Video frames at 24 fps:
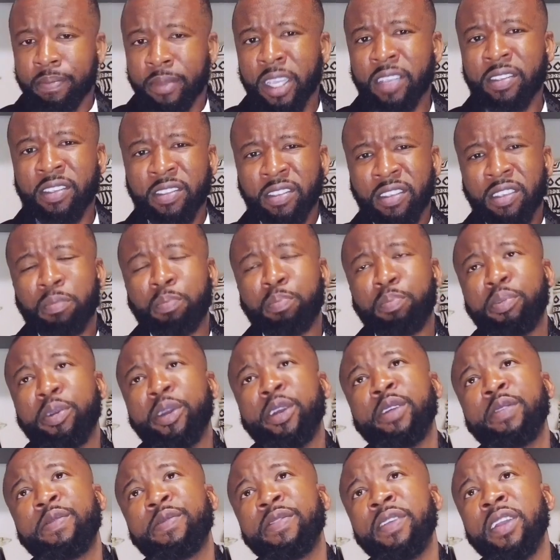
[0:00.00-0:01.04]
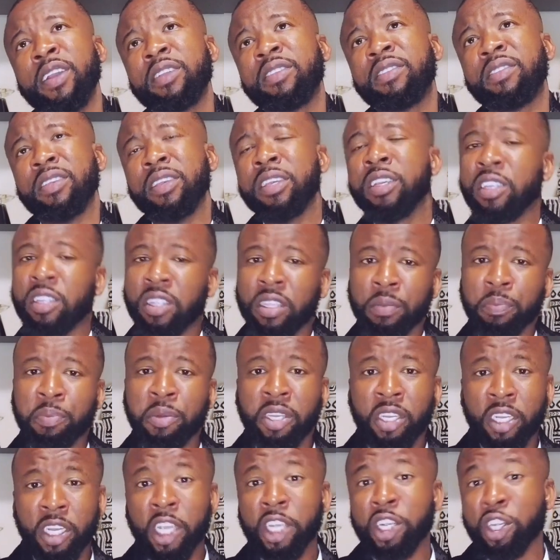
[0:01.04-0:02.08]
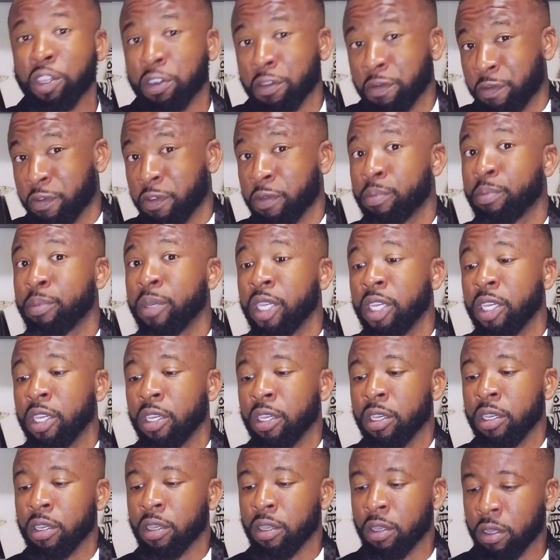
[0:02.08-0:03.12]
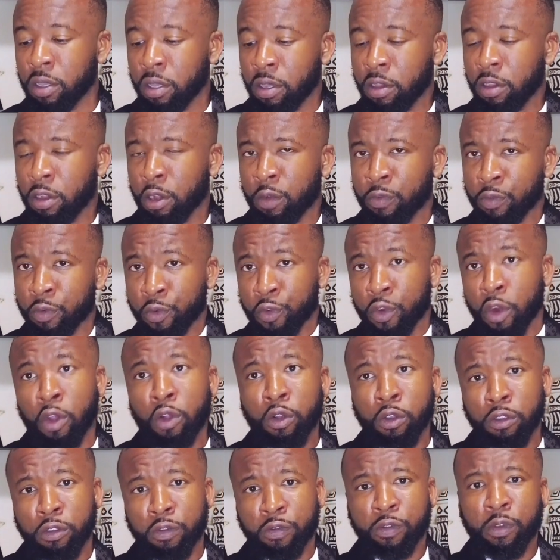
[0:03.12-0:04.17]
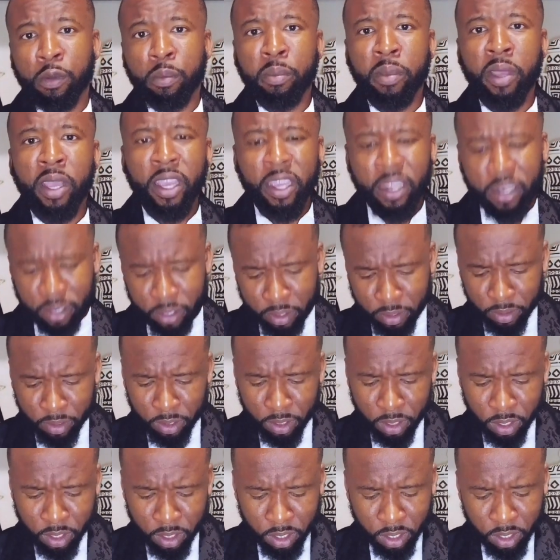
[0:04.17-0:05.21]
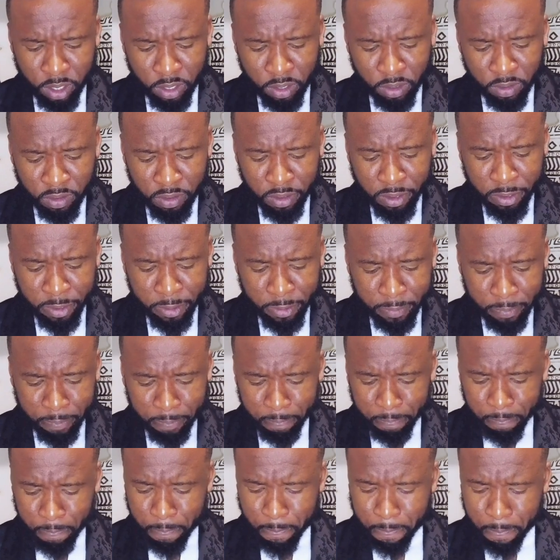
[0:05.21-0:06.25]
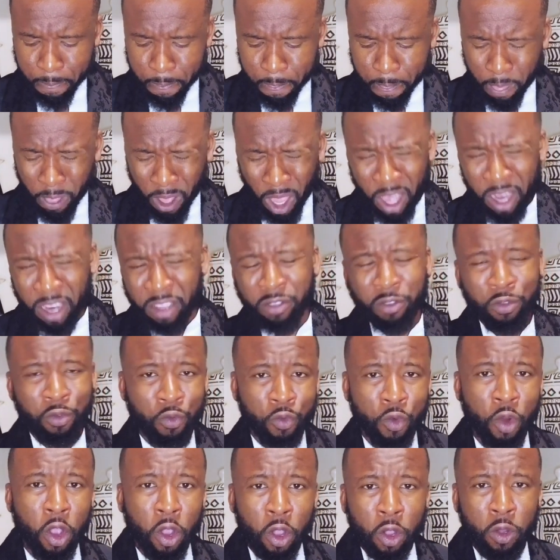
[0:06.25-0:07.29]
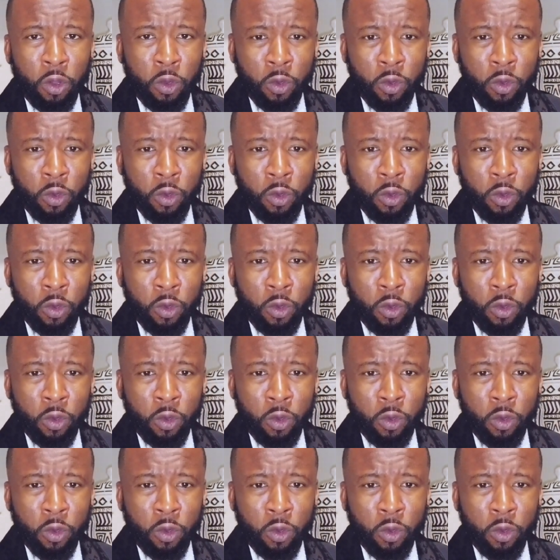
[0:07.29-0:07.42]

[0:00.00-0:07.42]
is a perfect interpretation for me of Rose for men. It is um, it is rose,